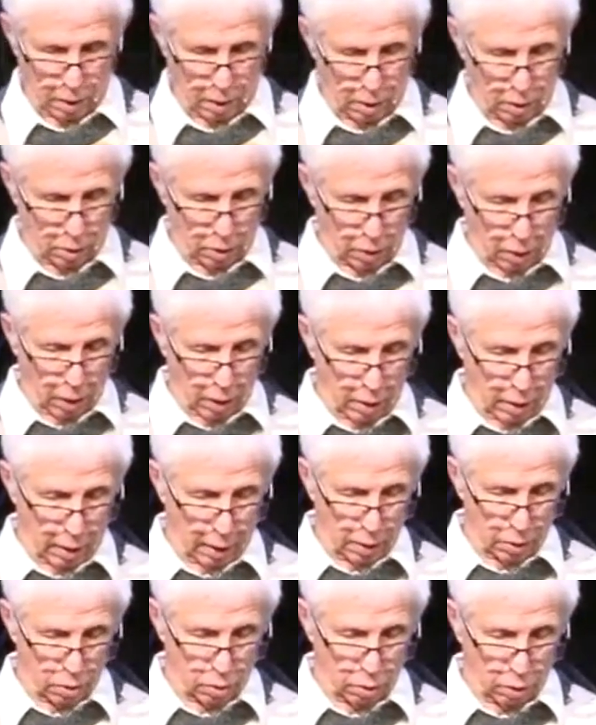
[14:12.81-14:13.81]
Stunned,
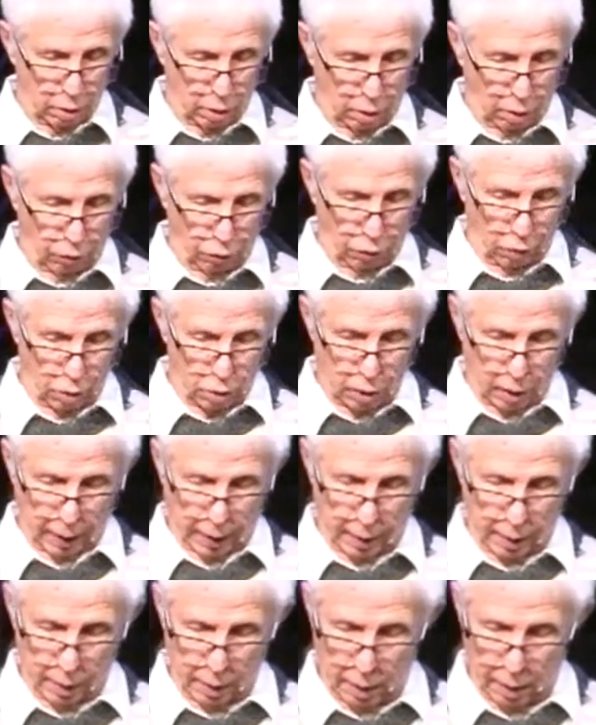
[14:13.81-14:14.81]
I stood there for a
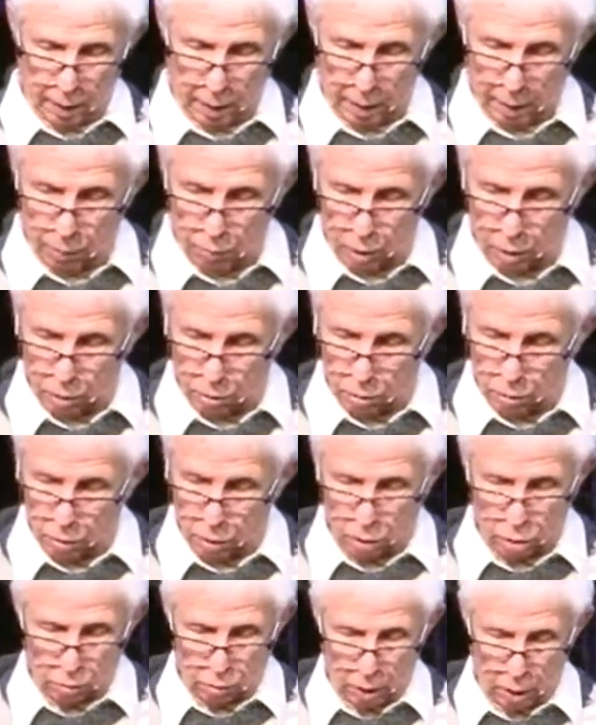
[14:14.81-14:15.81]
second and then went through the
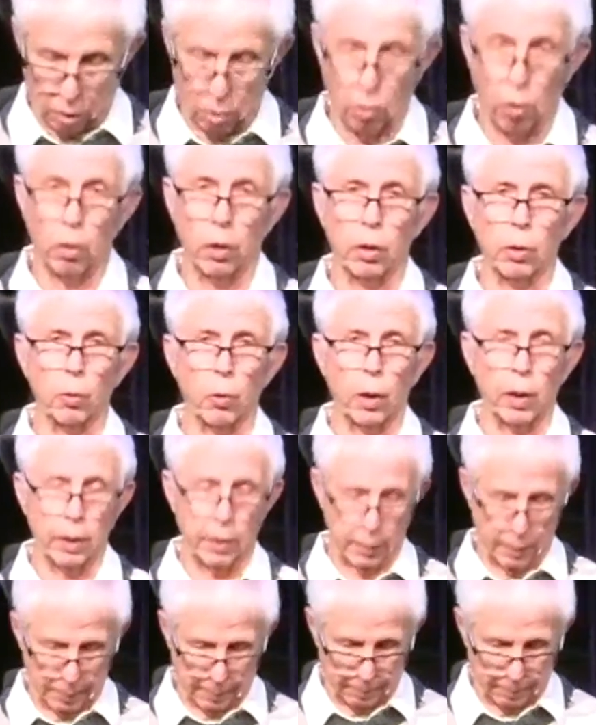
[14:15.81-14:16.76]
screen door on the right.